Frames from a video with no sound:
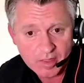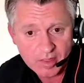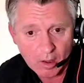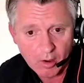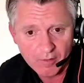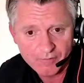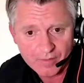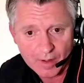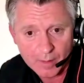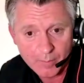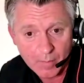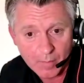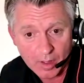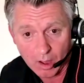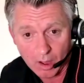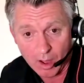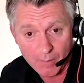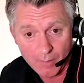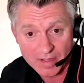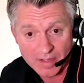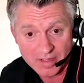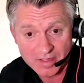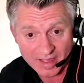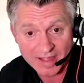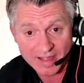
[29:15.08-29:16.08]
I'm a
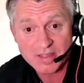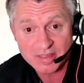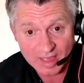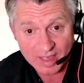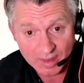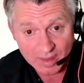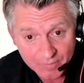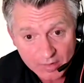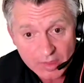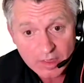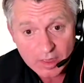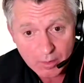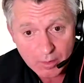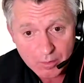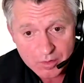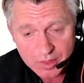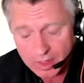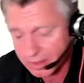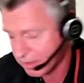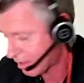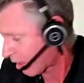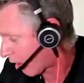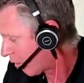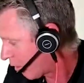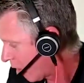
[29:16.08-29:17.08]
Z7 user, so
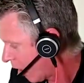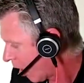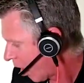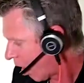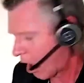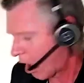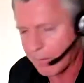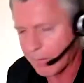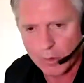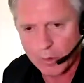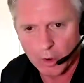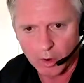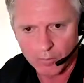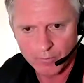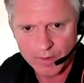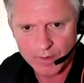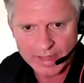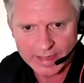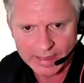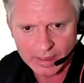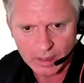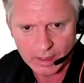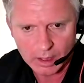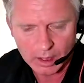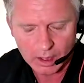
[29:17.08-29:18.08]
I'm not really a